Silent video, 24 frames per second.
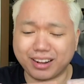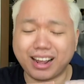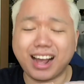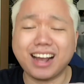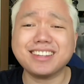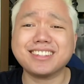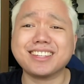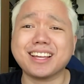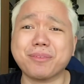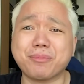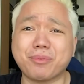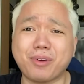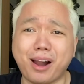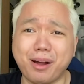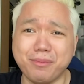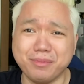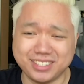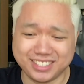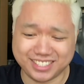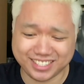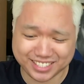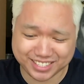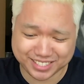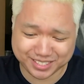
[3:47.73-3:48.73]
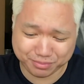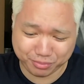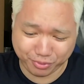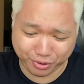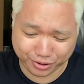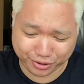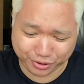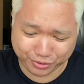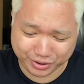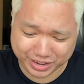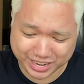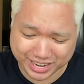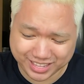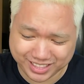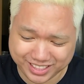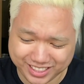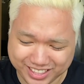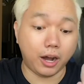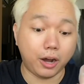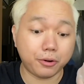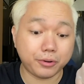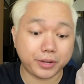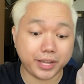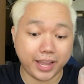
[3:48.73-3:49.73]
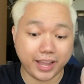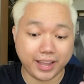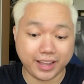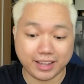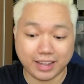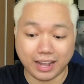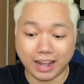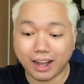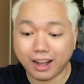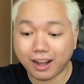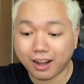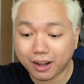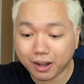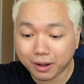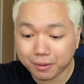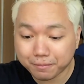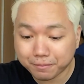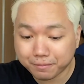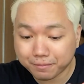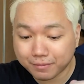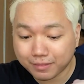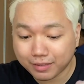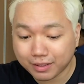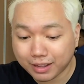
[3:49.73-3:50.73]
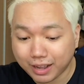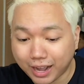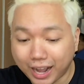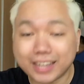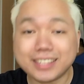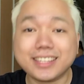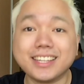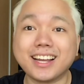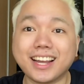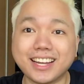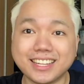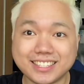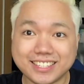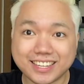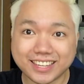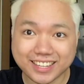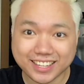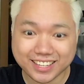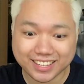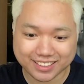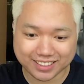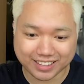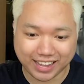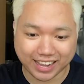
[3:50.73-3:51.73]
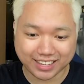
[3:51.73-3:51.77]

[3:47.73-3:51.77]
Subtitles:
Guys, I promise, this is more green. Okay, I think I did it.